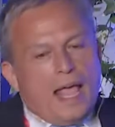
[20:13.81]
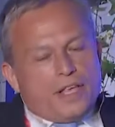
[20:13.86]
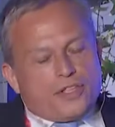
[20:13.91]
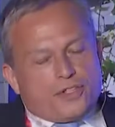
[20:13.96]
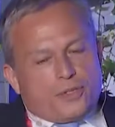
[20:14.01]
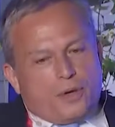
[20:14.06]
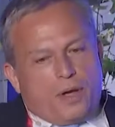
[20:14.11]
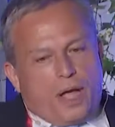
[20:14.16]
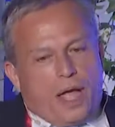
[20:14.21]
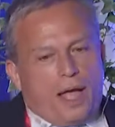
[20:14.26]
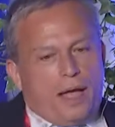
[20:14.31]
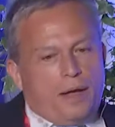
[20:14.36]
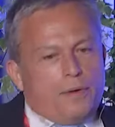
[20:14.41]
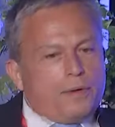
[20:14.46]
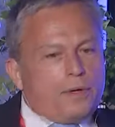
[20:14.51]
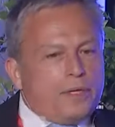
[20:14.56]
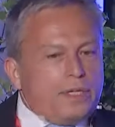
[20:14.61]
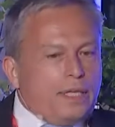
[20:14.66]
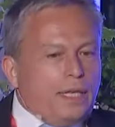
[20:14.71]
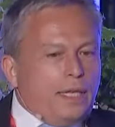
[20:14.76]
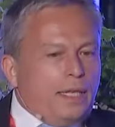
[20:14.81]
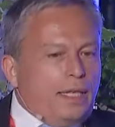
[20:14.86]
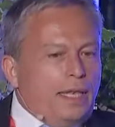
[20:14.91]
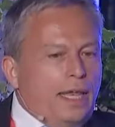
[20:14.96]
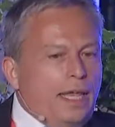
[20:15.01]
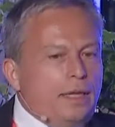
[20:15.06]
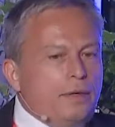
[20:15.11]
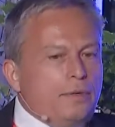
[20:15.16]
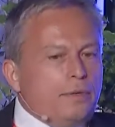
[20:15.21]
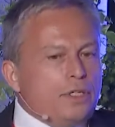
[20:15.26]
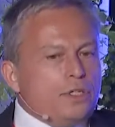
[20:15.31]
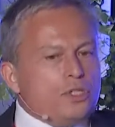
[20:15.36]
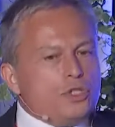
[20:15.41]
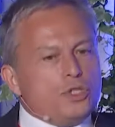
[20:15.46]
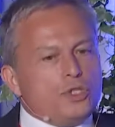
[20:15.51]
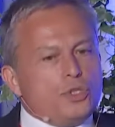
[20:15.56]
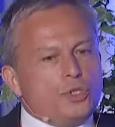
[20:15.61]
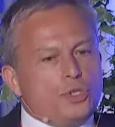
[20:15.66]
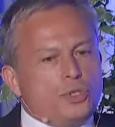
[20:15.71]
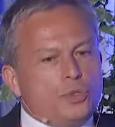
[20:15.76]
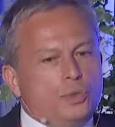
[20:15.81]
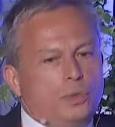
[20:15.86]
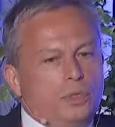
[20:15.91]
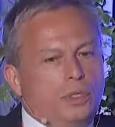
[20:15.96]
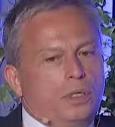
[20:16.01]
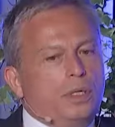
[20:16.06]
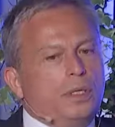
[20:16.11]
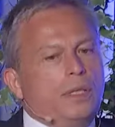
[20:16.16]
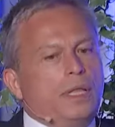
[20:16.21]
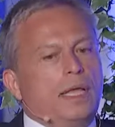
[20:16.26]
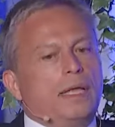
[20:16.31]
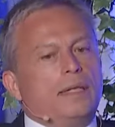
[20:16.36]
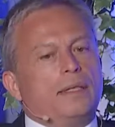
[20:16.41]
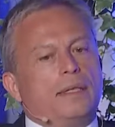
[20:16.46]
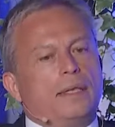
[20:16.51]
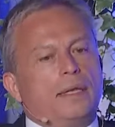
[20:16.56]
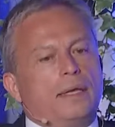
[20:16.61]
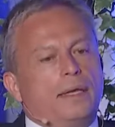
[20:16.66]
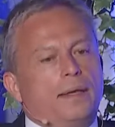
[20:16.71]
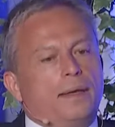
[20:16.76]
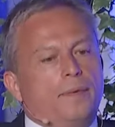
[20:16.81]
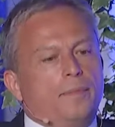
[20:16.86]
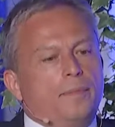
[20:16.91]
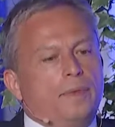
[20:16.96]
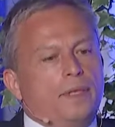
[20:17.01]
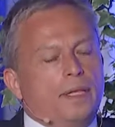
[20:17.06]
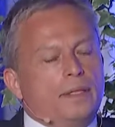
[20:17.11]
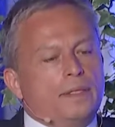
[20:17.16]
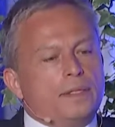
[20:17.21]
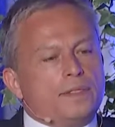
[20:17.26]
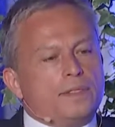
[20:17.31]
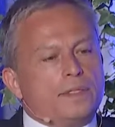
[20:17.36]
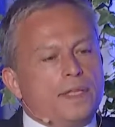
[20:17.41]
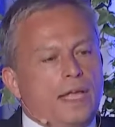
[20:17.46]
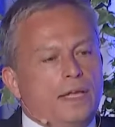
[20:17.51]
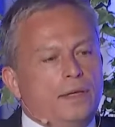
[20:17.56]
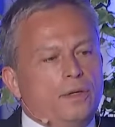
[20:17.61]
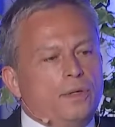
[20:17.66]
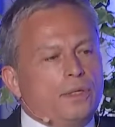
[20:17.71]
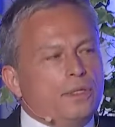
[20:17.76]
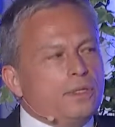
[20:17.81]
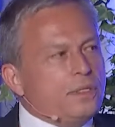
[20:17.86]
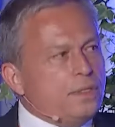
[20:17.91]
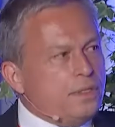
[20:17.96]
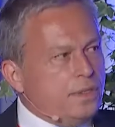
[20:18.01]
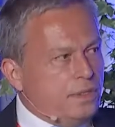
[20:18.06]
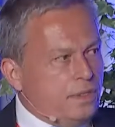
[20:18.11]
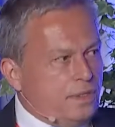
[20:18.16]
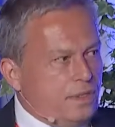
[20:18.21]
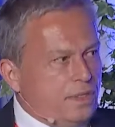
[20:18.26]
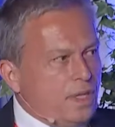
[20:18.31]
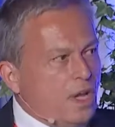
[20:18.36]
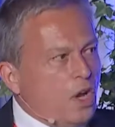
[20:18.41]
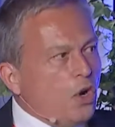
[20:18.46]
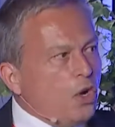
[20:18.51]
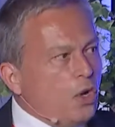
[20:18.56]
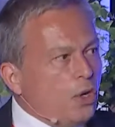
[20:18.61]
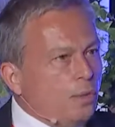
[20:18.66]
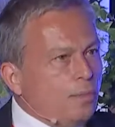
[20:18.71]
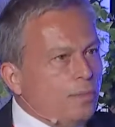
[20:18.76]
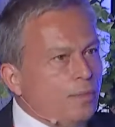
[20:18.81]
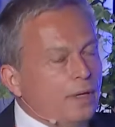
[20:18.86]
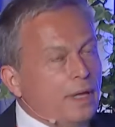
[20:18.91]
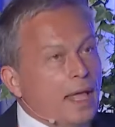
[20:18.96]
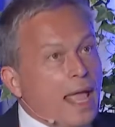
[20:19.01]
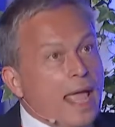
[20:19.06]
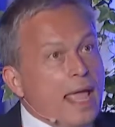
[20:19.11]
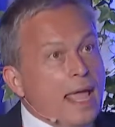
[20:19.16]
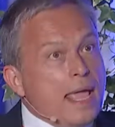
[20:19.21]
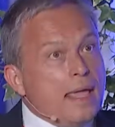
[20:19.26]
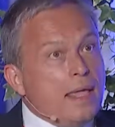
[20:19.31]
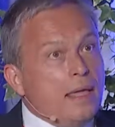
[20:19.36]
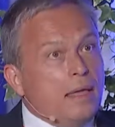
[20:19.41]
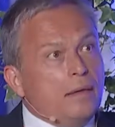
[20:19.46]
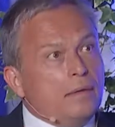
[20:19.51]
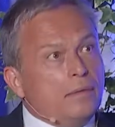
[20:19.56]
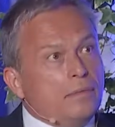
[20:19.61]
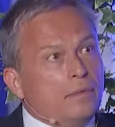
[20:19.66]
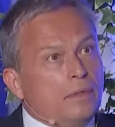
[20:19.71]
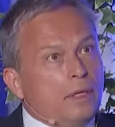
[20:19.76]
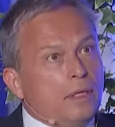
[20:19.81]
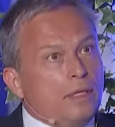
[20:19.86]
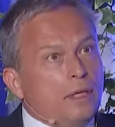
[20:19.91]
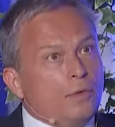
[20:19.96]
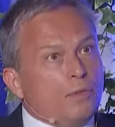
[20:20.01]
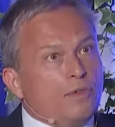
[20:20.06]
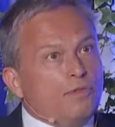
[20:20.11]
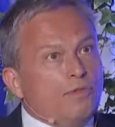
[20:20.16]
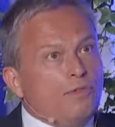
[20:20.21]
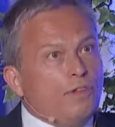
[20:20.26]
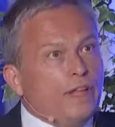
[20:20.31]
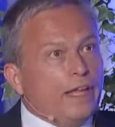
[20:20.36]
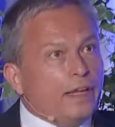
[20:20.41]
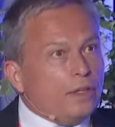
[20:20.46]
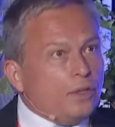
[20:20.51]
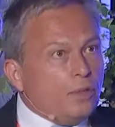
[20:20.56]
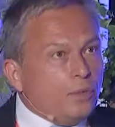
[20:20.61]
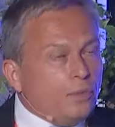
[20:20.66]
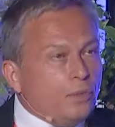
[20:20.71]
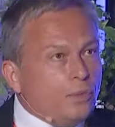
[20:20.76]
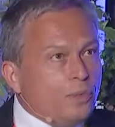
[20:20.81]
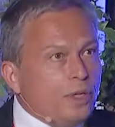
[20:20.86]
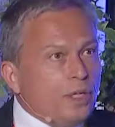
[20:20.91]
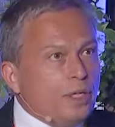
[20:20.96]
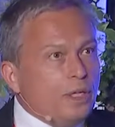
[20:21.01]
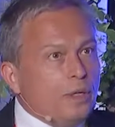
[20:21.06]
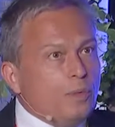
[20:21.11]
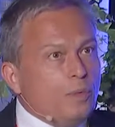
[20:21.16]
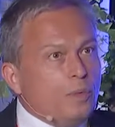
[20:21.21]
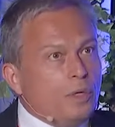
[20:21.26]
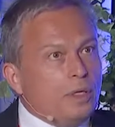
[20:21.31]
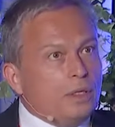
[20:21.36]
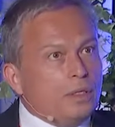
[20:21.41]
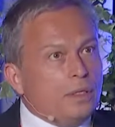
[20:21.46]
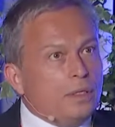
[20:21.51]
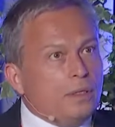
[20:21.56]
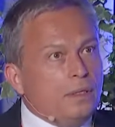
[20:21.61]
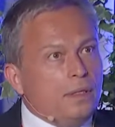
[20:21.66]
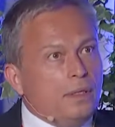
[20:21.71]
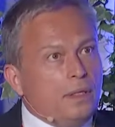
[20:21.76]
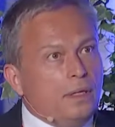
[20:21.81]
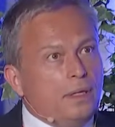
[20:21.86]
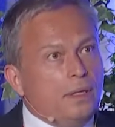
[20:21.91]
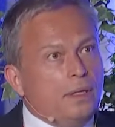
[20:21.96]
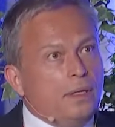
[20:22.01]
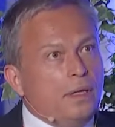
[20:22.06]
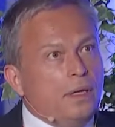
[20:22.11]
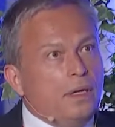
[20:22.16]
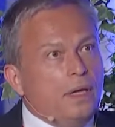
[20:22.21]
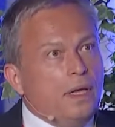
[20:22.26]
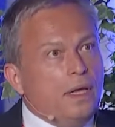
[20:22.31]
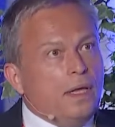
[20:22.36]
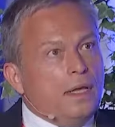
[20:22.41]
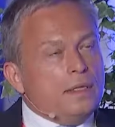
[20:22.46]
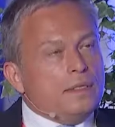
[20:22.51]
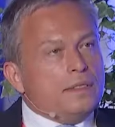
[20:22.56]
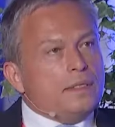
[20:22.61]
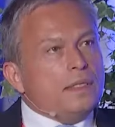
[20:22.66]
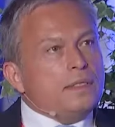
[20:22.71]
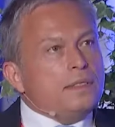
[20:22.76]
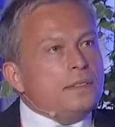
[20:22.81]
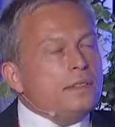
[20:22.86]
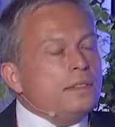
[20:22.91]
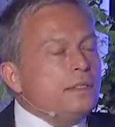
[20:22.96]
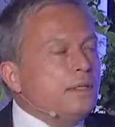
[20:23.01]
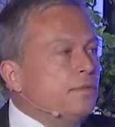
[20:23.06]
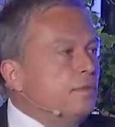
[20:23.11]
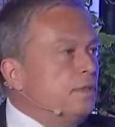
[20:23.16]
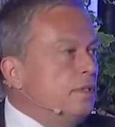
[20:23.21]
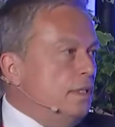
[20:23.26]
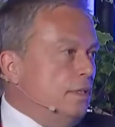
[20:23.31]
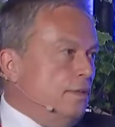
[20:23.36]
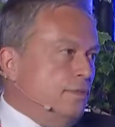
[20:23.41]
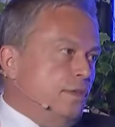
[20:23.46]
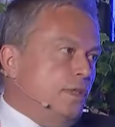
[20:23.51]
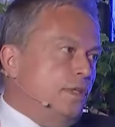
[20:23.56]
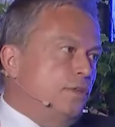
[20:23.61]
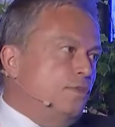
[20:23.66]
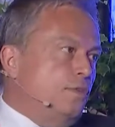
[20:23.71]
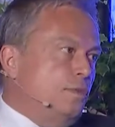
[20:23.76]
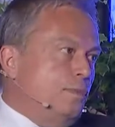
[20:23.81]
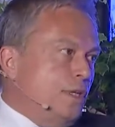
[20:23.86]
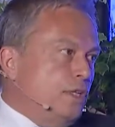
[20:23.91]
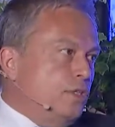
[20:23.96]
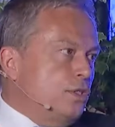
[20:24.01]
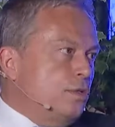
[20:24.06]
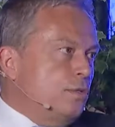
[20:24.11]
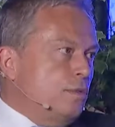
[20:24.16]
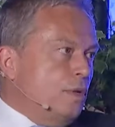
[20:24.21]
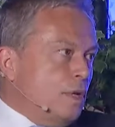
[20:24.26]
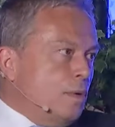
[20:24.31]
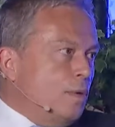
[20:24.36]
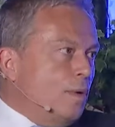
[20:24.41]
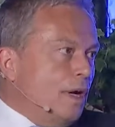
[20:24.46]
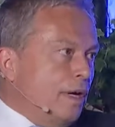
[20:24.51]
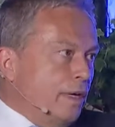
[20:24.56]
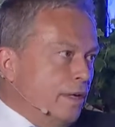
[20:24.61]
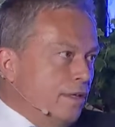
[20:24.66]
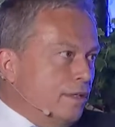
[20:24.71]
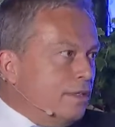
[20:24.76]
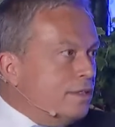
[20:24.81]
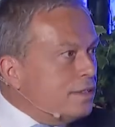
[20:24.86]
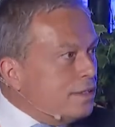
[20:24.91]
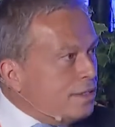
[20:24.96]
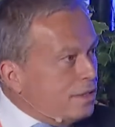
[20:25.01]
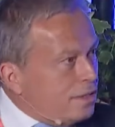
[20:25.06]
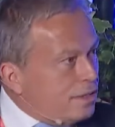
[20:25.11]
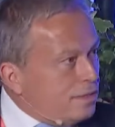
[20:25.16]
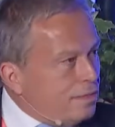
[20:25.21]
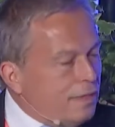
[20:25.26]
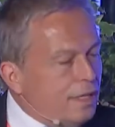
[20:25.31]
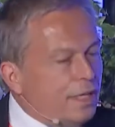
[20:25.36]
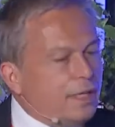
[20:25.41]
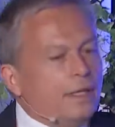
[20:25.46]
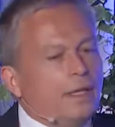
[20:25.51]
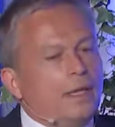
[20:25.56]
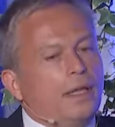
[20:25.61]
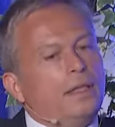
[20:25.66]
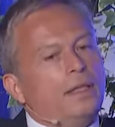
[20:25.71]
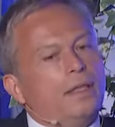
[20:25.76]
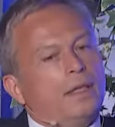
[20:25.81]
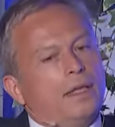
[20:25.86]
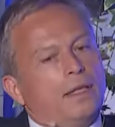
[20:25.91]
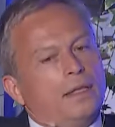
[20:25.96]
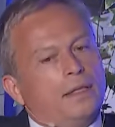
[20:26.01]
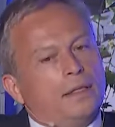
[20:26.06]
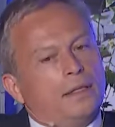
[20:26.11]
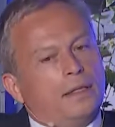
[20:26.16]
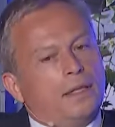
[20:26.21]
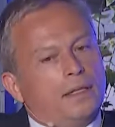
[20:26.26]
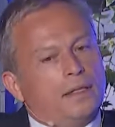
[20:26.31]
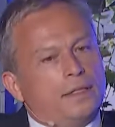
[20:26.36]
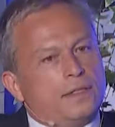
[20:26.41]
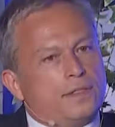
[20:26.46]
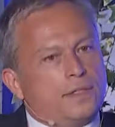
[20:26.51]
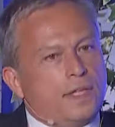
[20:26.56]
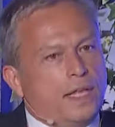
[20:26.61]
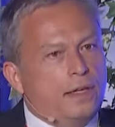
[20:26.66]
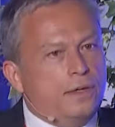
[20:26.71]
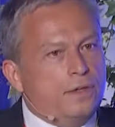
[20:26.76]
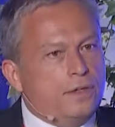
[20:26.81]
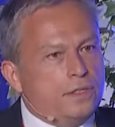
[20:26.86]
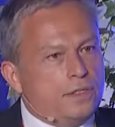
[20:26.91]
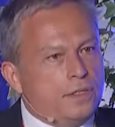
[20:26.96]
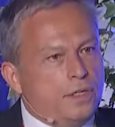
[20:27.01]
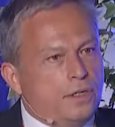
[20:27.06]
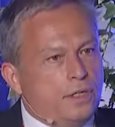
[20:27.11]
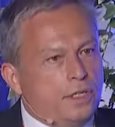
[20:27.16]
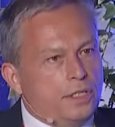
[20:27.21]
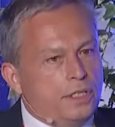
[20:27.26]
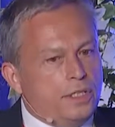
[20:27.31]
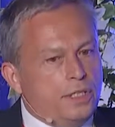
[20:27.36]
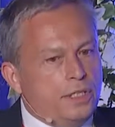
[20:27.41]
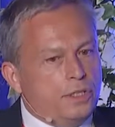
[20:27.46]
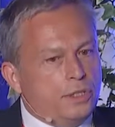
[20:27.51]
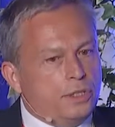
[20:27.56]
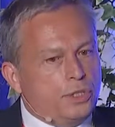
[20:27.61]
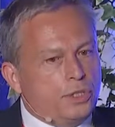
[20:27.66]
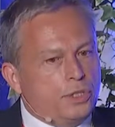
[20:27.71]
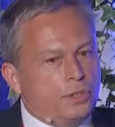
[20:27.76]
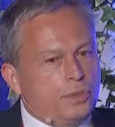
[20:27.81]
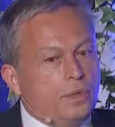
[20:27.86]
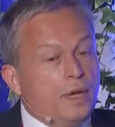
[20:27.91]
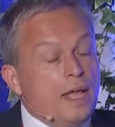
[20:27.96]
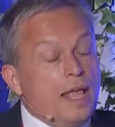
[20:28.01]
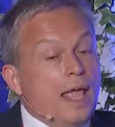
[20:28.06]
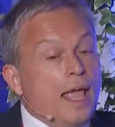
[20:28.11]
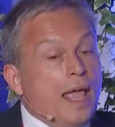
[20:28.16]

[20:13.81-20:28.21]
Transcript: So how could NATO ensure that that the standards are that they reflect really what the sensitivity of the information requires, right? And then that the standards are adhered to.